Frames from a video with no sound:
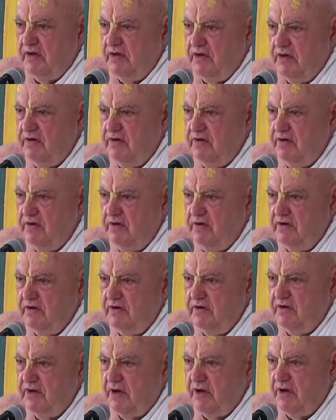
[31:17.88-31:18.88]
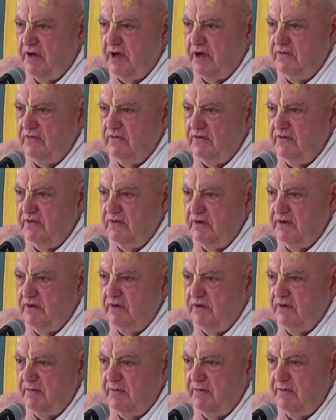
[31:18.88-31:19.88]
I mean, it, it about,
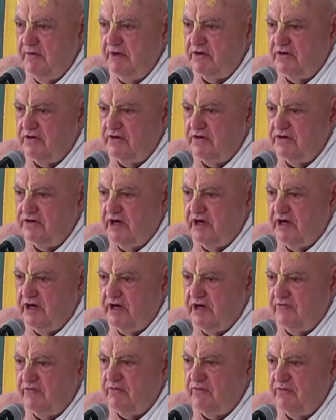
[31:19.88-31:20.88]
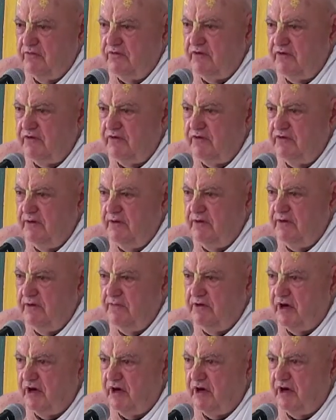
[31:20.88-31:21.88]
I mean, there's no government without
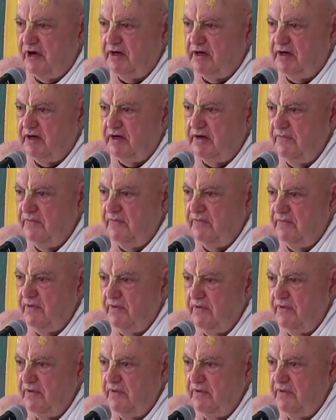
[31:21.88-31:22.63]
demons running it.